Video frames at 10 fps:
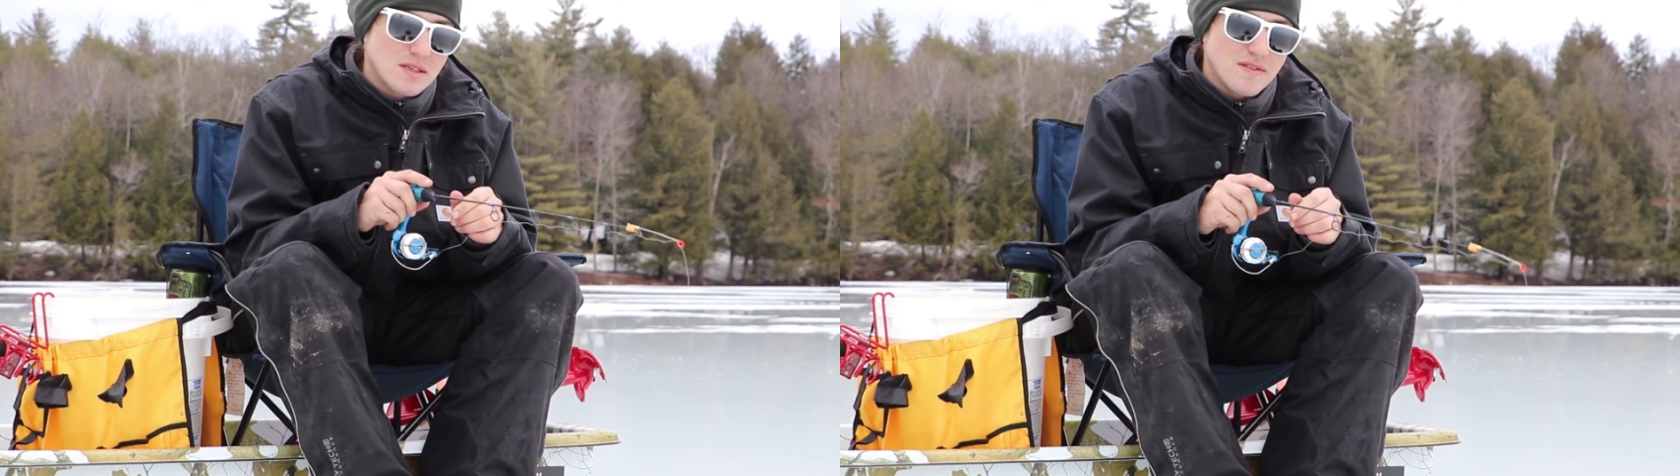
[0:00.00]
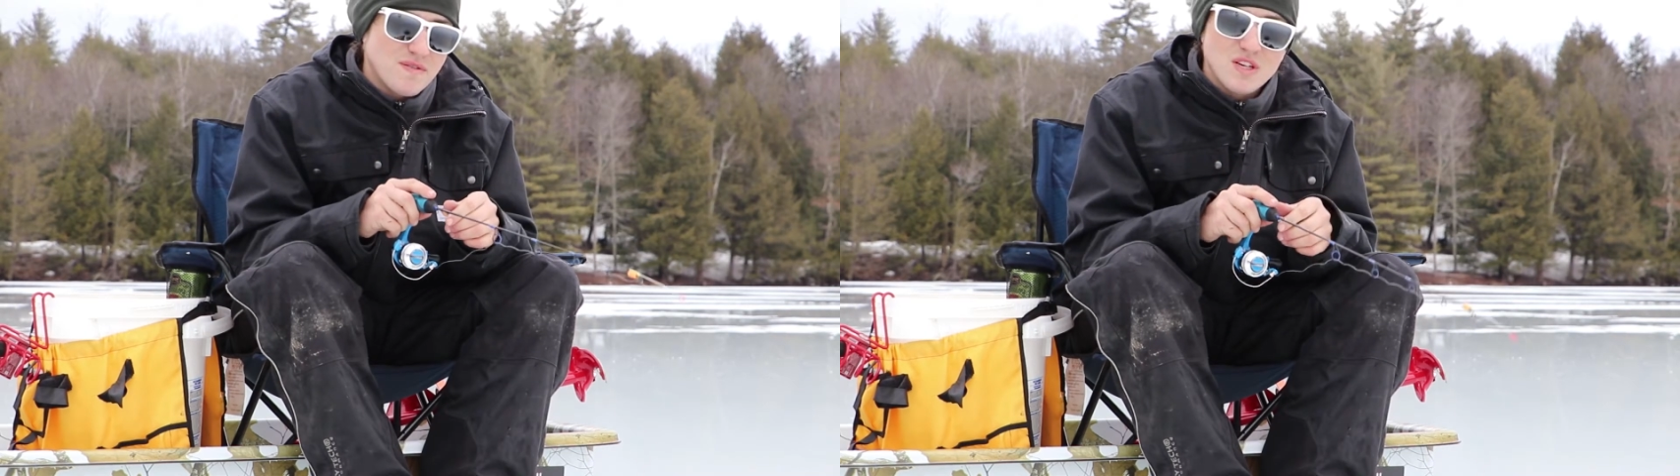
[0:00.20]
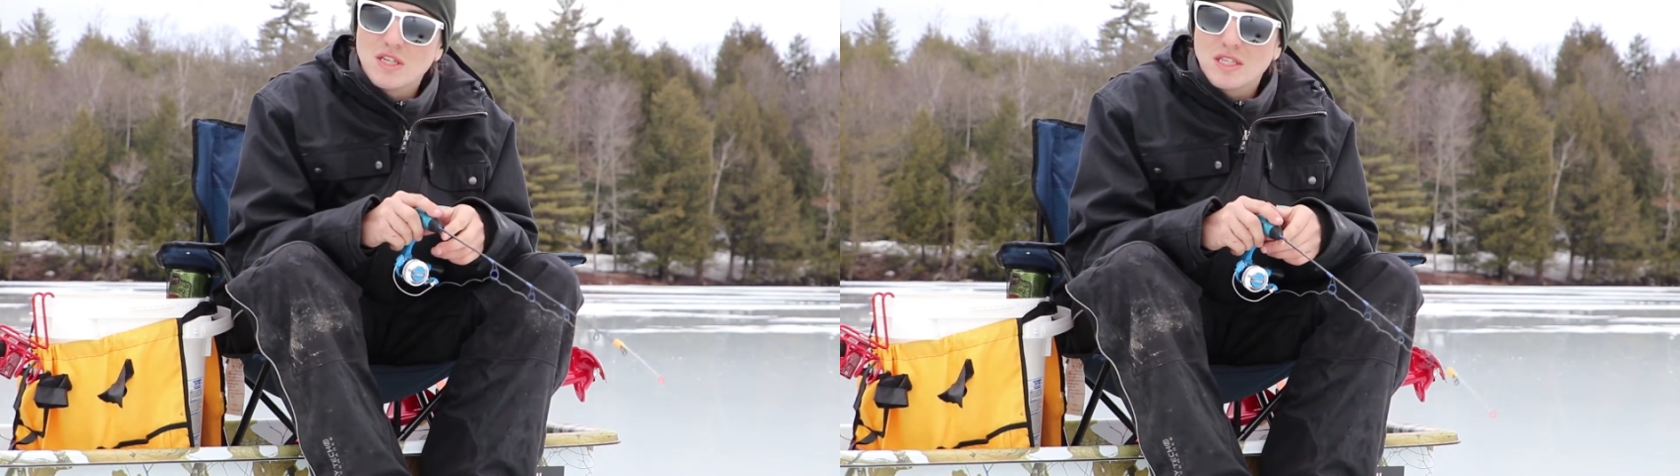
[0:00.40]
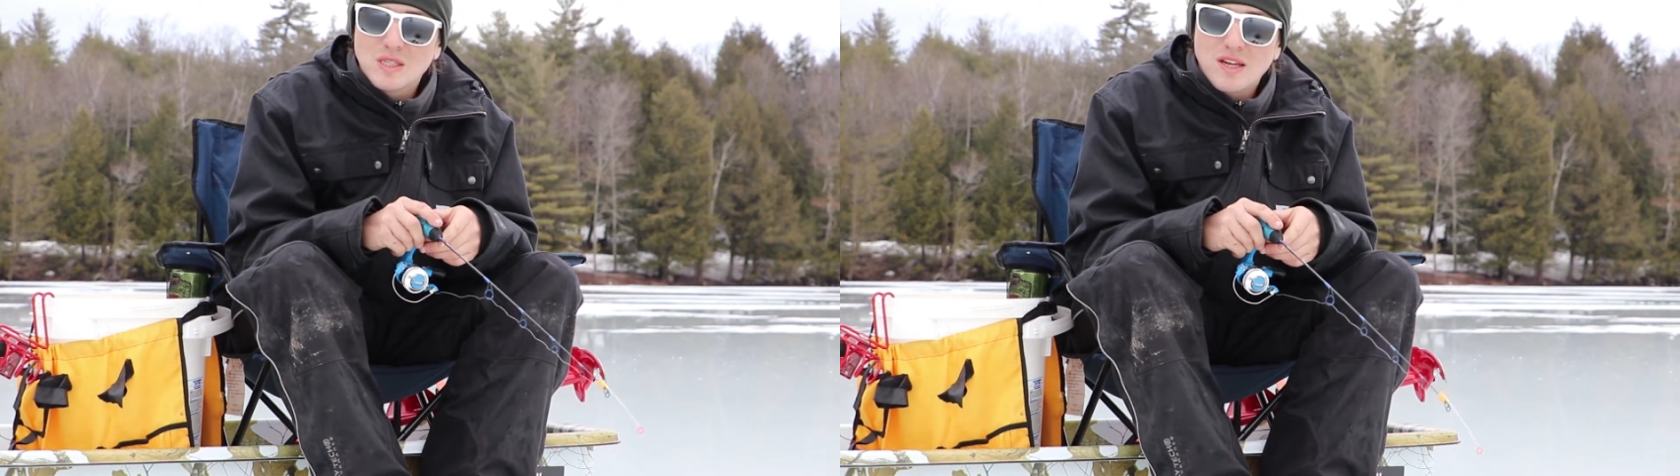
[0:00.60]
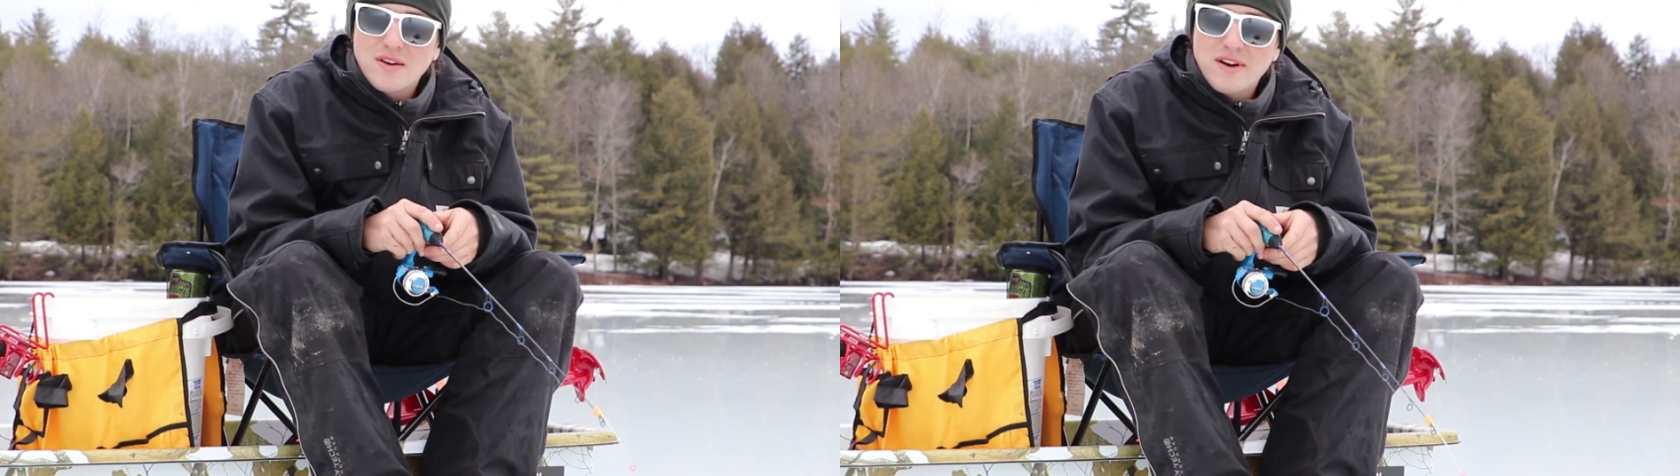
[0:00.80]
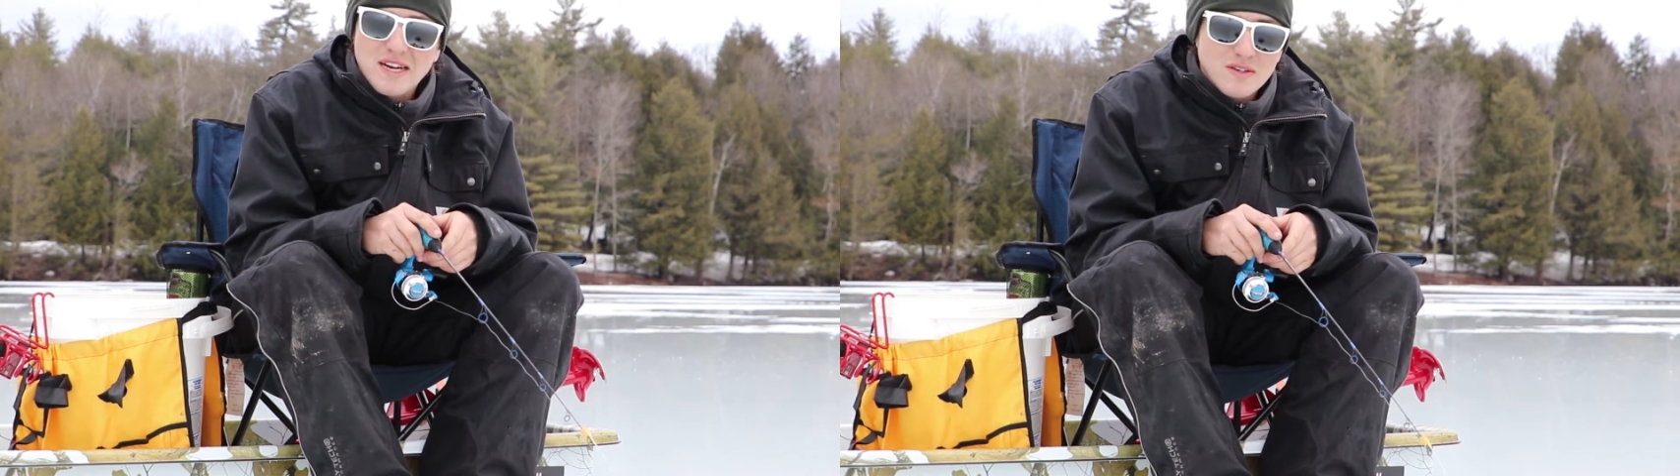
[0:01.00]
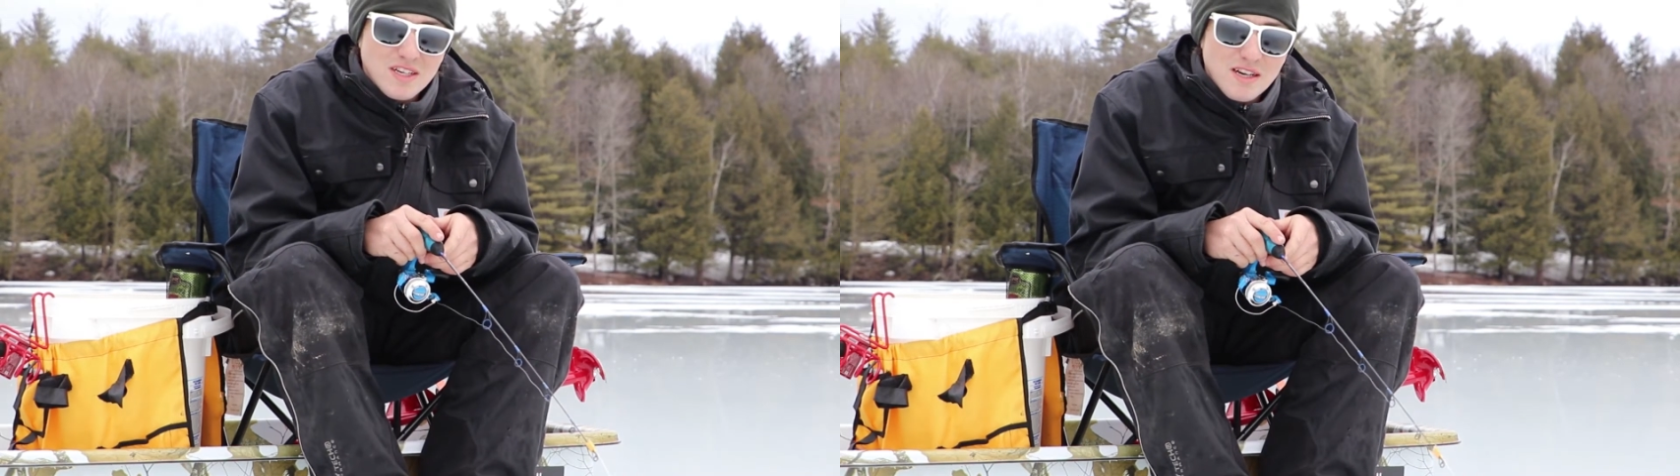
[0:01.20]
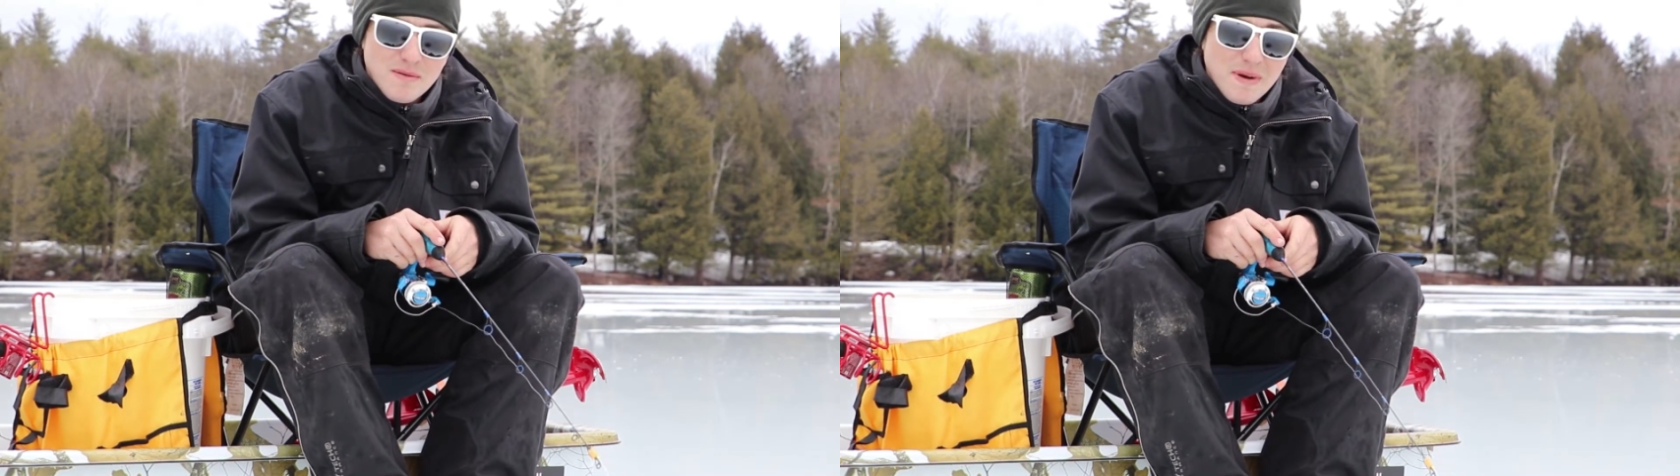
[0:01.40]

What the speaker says: the fishing scene around here,